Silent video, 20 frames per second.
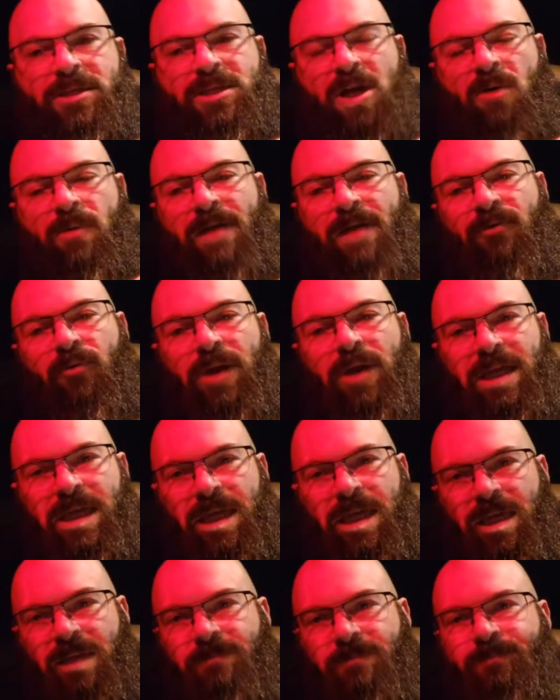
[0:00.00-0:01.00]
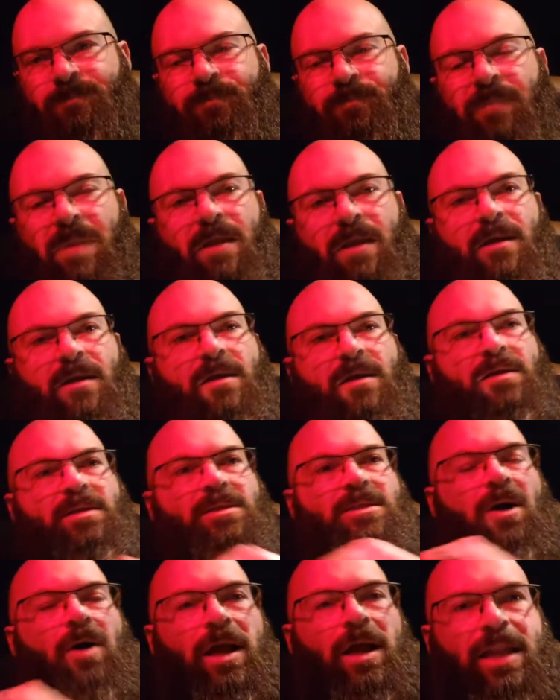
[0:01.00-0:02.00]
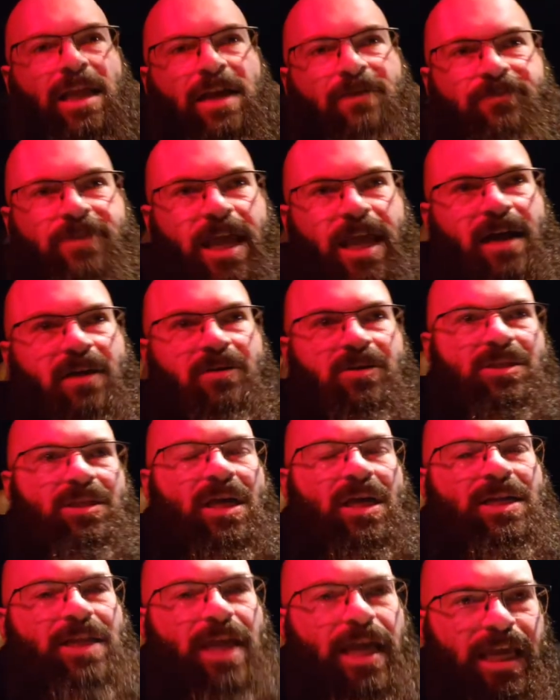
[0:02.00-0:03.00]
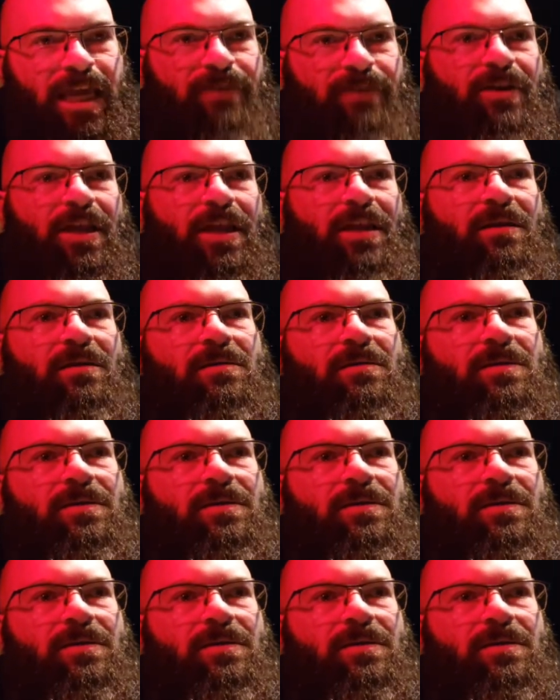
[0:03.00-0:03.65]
home every weekend. So I left out Sunday evening.